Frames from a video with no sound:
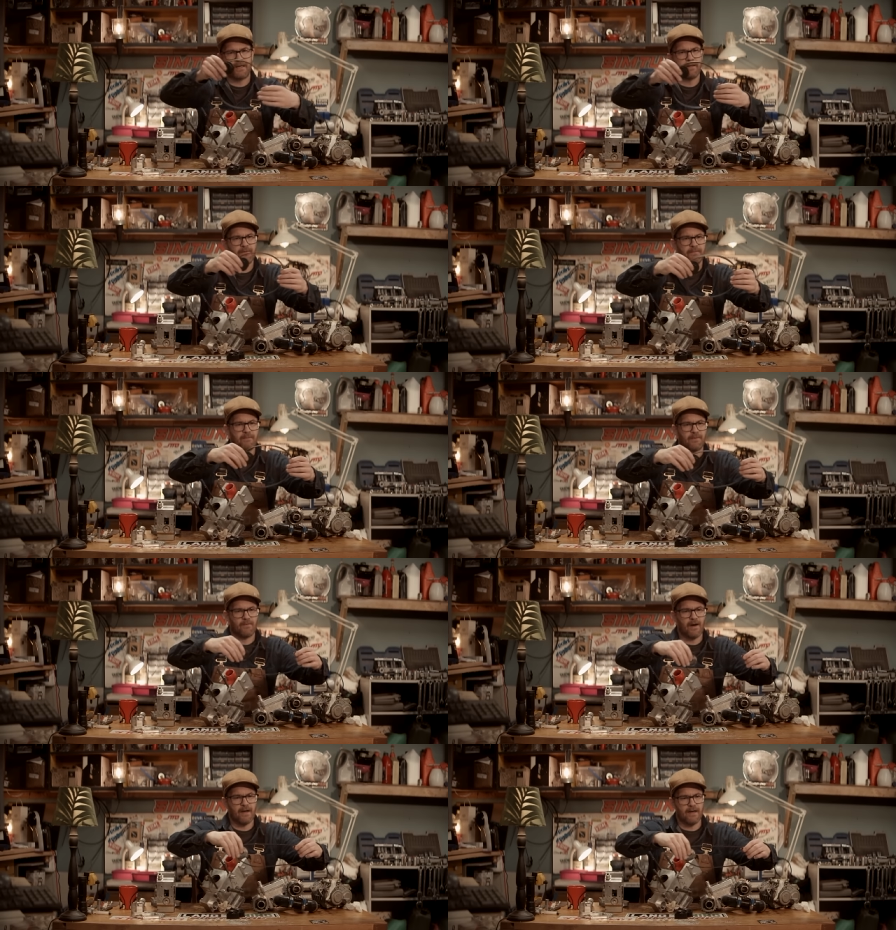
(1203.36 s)
can't remember
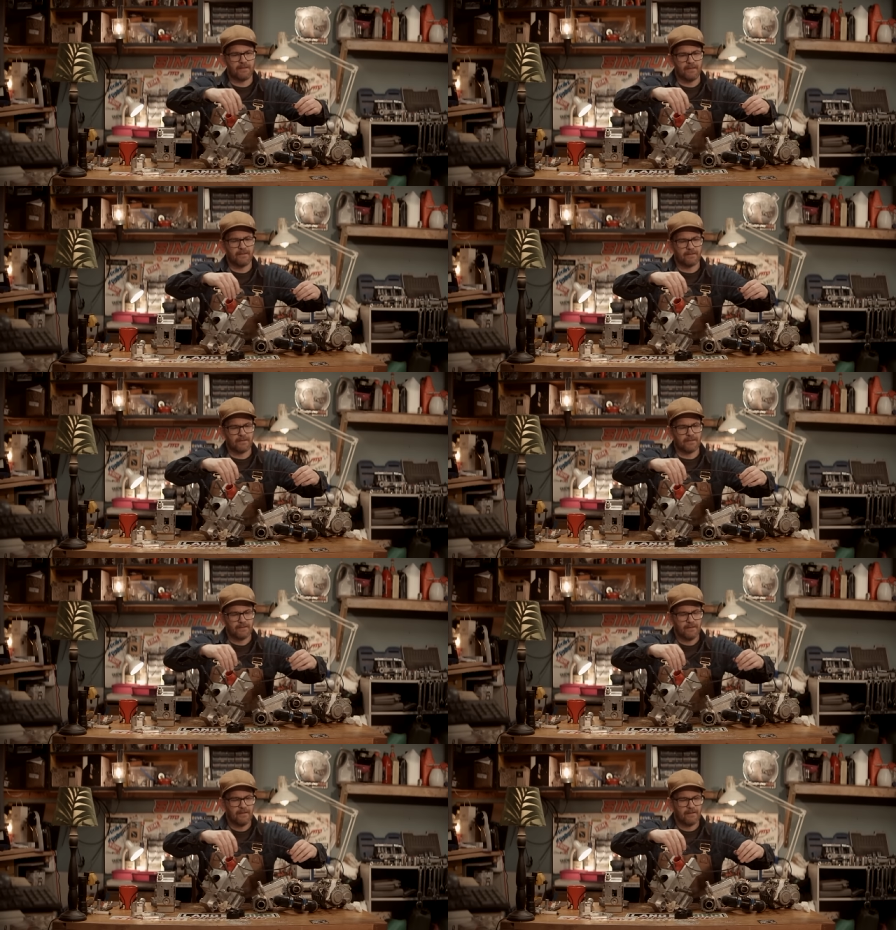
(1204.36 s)
why I
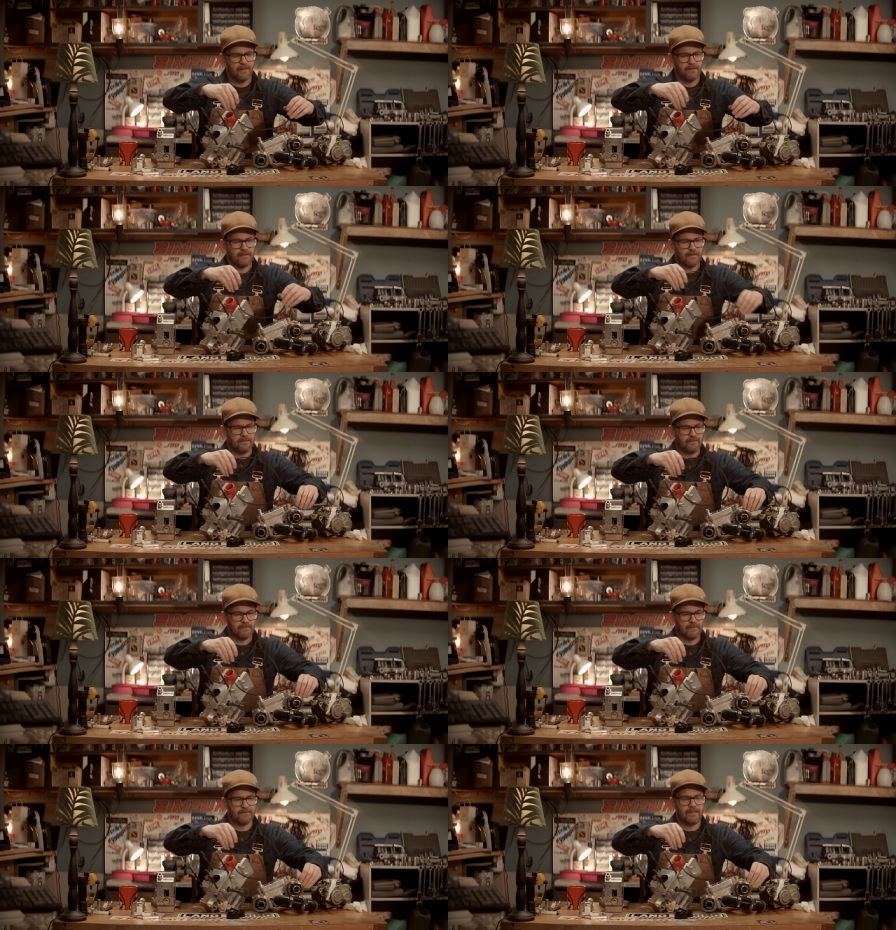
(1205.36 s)
didn't like
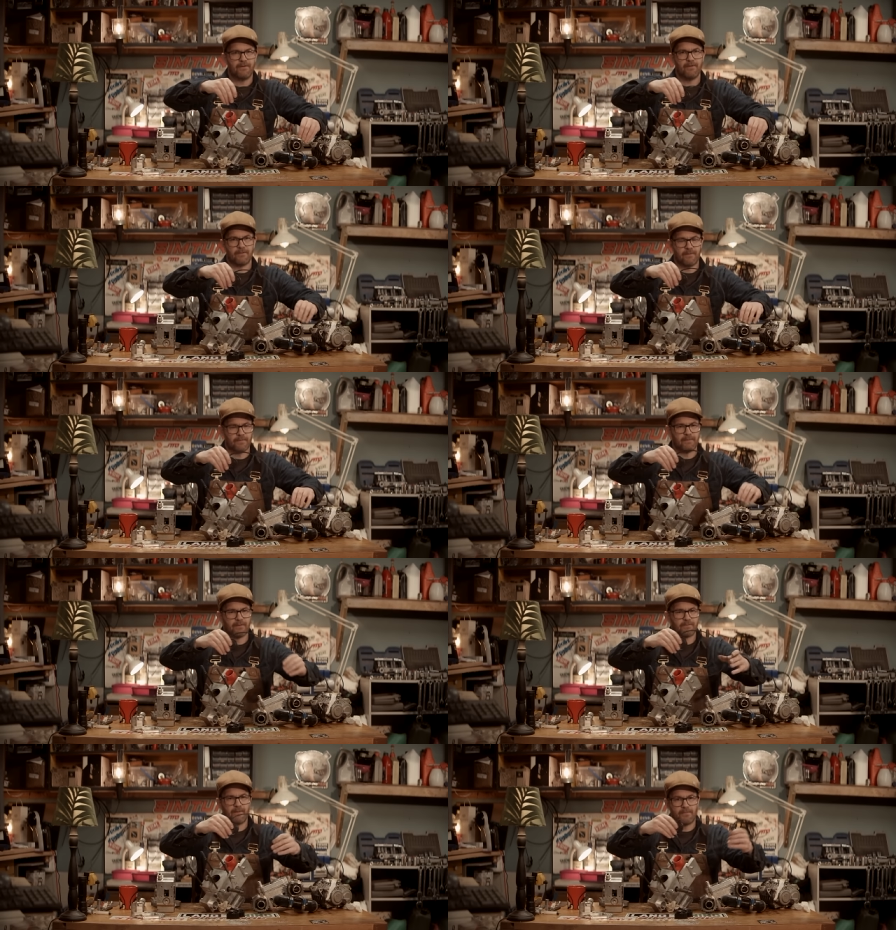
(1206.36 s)
continue on with the
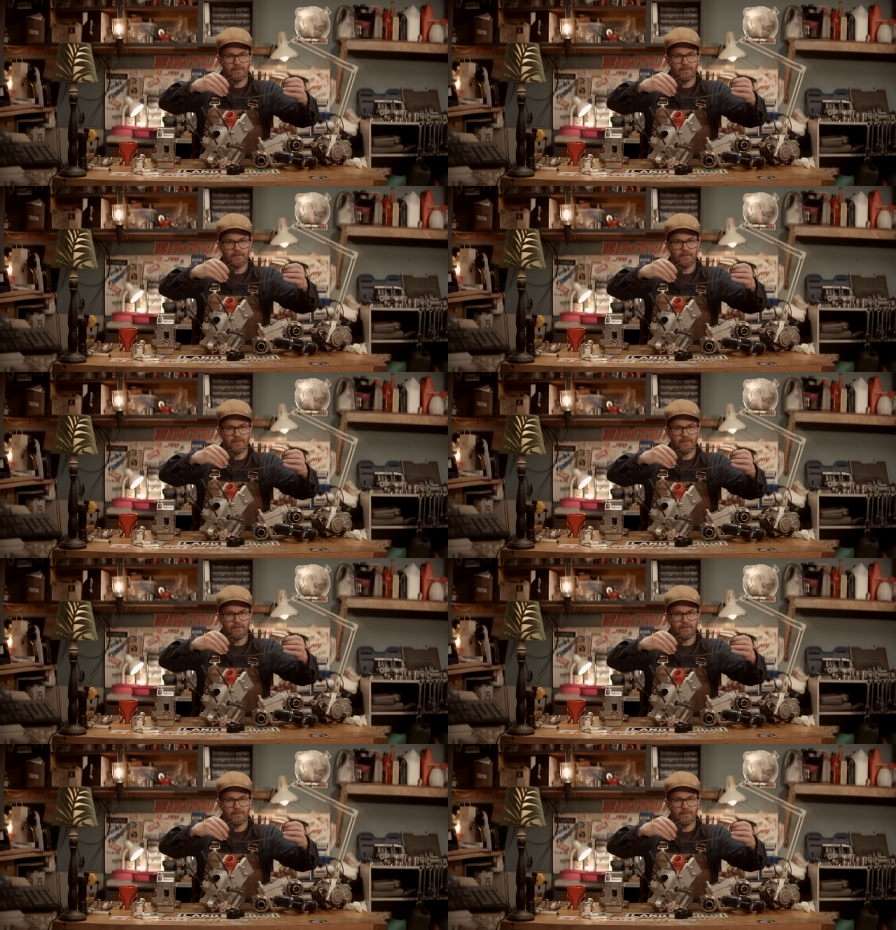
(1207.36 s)
belt drive.